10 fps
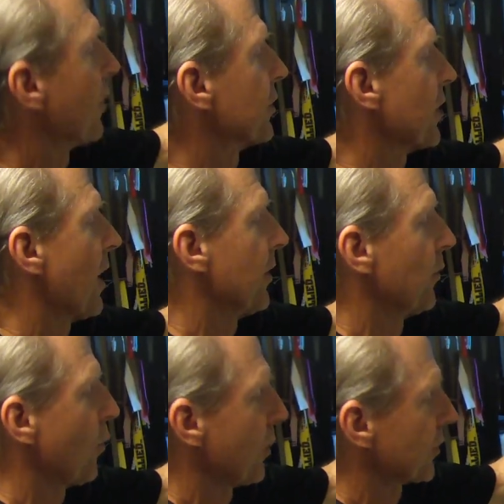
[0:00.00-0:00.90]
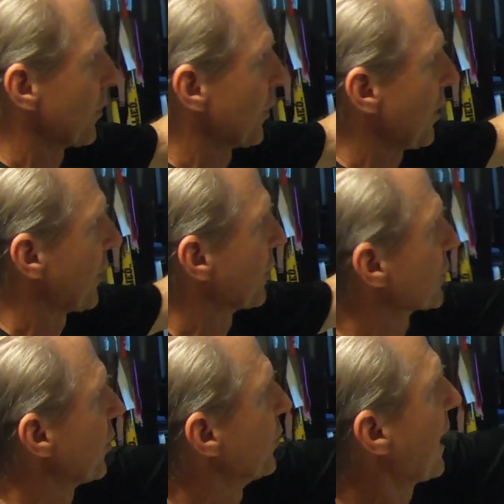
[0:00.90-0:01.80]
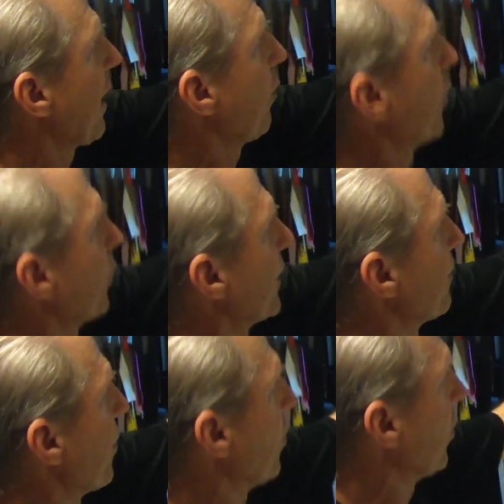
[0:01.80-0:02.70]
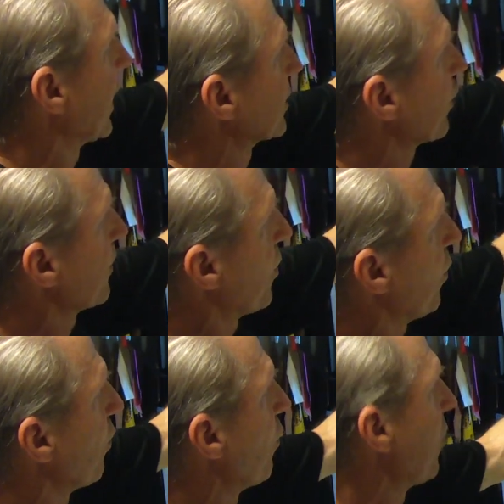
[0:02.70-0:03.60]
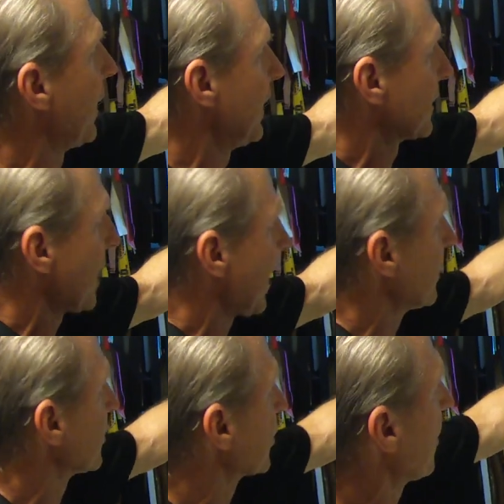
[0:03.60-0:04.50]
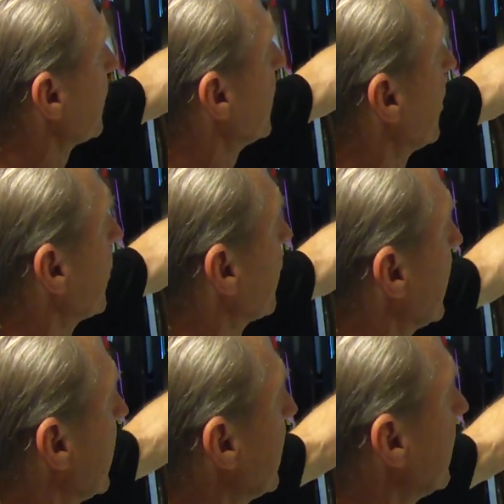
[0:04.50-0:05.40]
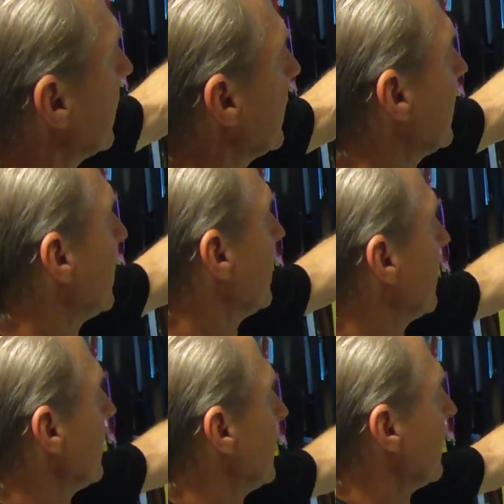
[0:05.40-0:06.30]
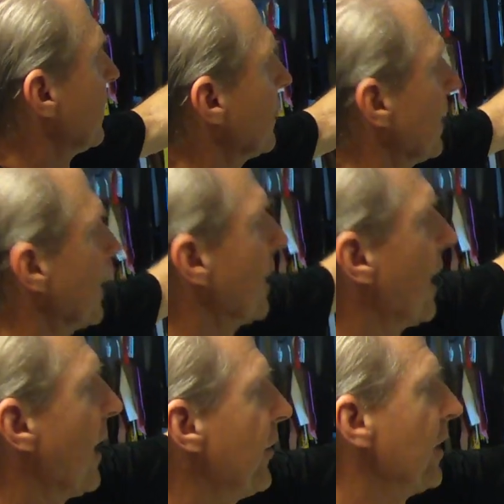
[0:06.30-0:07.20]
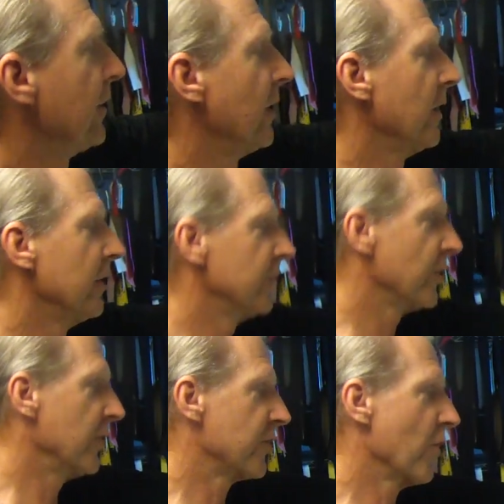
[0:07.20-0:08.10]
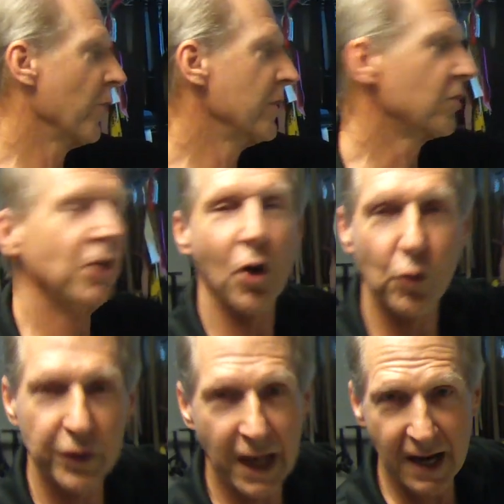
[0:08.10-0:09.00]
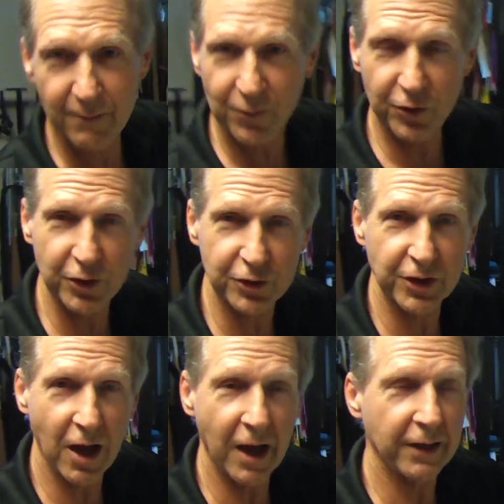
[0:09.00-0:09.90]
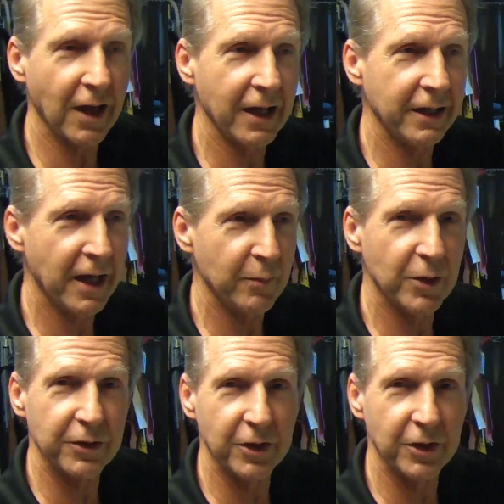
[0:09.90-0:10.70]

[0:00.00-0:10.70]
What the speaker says: one side and one's on the other. So now when we pull, as we pull one, it tightens up the other end. And then since there is no name for this knot, I named it